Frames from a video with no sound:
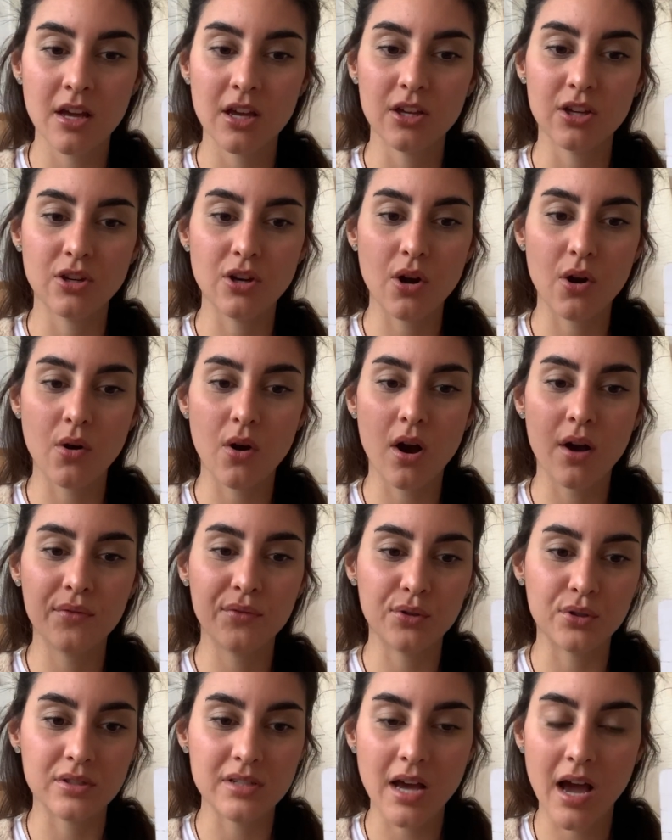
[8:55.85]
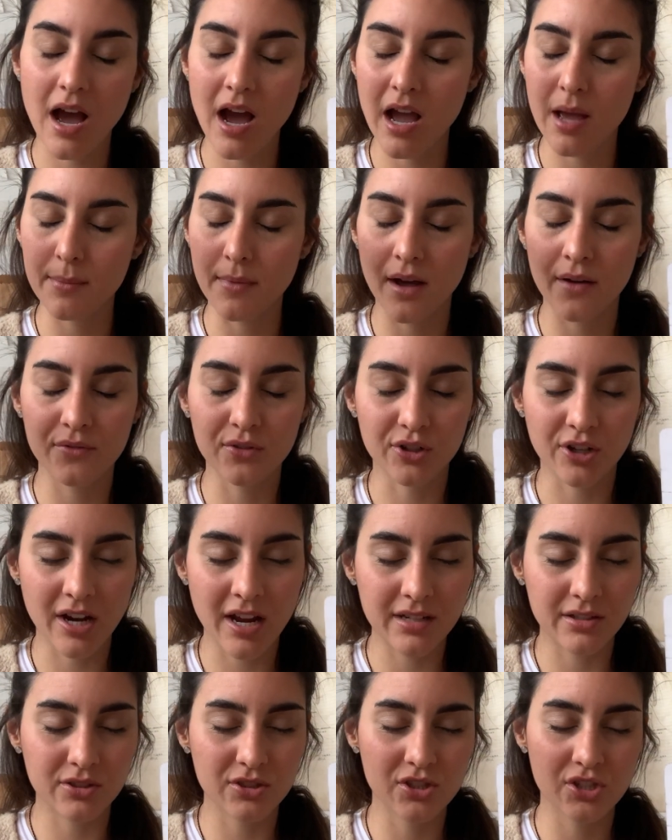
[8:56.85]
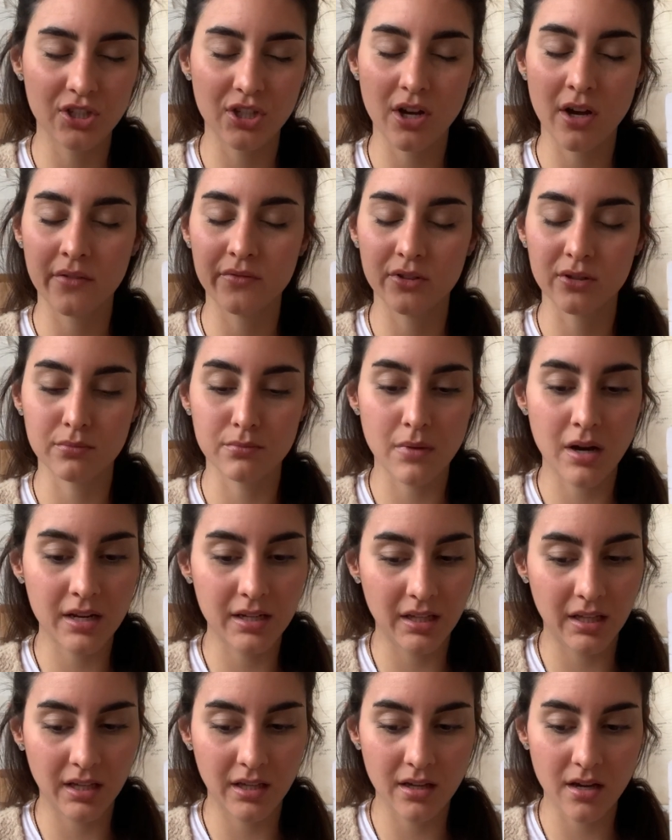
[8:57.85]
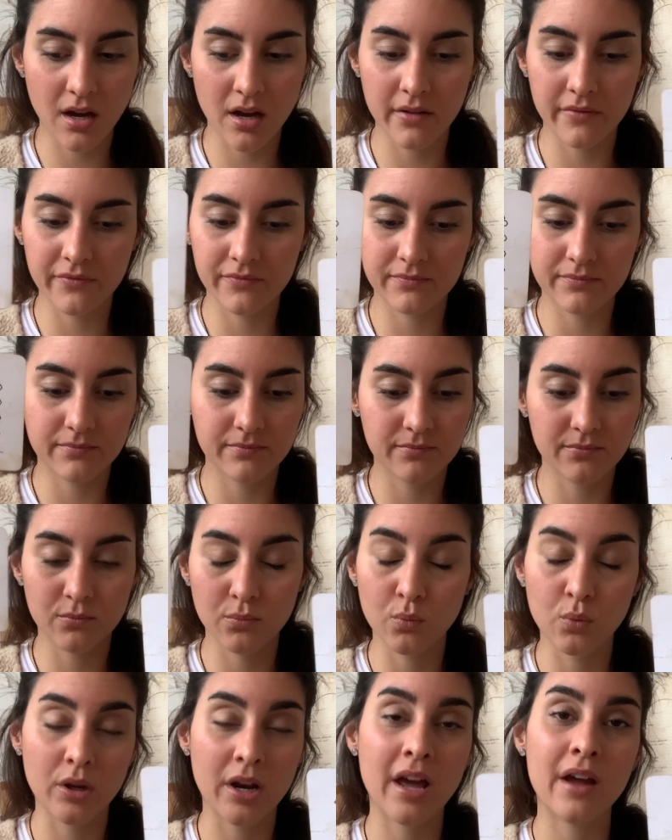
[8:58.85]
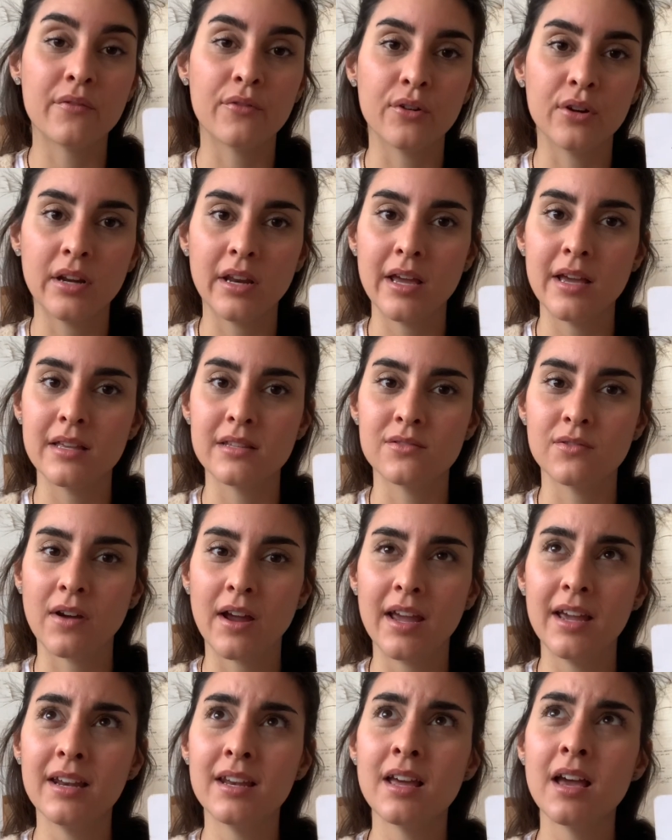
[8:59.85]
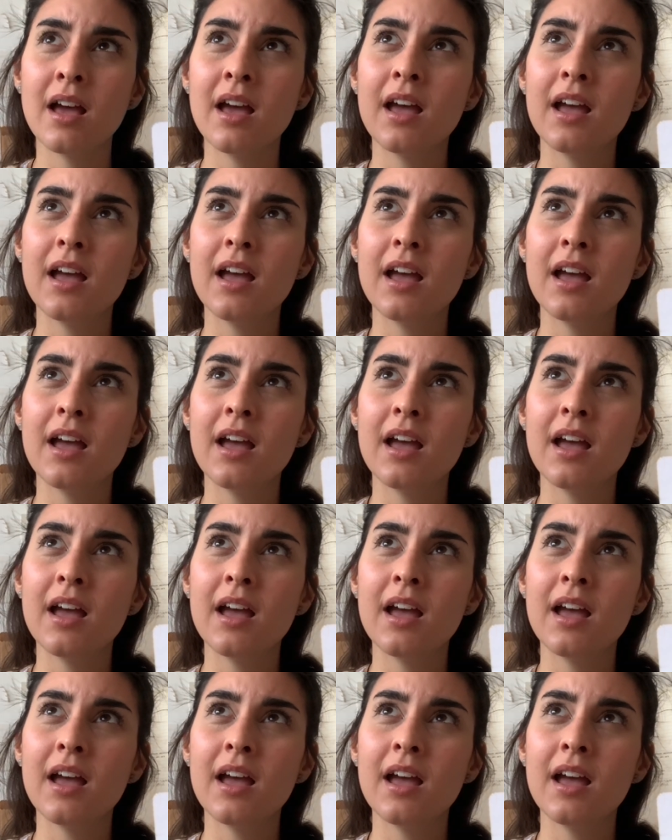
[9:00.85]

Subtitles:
you know, of your time, of your energy, of your money, of whatever it is, right?